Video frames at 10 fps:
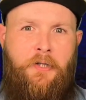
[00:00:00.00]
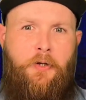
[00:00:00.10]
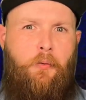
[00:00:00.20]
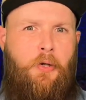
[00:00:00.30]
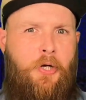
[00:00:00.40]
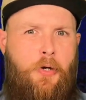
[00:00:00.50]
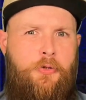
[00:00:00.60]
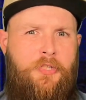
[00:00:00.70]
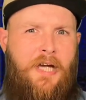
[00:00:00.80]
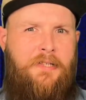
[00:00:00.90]
There were no
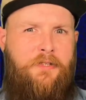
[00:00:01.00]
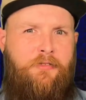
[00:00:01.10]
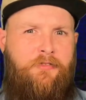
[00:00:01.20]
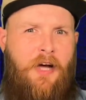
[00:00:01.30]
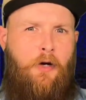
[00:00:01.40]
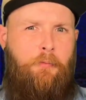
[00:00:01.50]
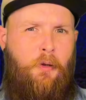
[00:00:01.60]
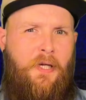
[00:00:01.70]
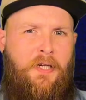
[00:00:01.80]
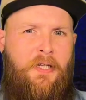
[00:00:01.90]
signs of foul
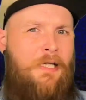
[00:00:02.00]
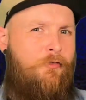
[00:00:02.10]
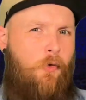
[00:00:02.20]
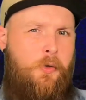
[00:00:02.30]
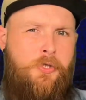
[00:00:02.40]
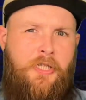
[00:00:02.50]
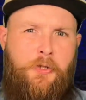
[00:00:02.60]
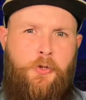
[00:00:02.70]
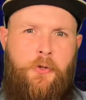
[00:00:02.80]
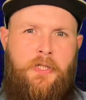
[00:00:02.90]
play, forced
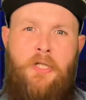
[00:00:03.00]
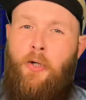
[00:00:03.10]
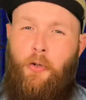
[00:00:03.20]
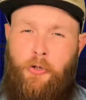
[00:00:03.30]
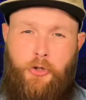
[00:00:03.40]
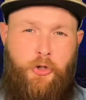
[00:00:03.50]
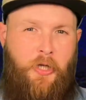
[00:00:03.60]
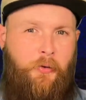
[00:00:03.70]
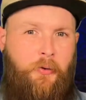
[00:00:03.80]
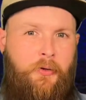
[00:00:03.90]
entry, or a
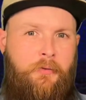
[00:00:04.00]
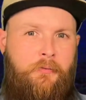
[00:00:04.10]
struggle.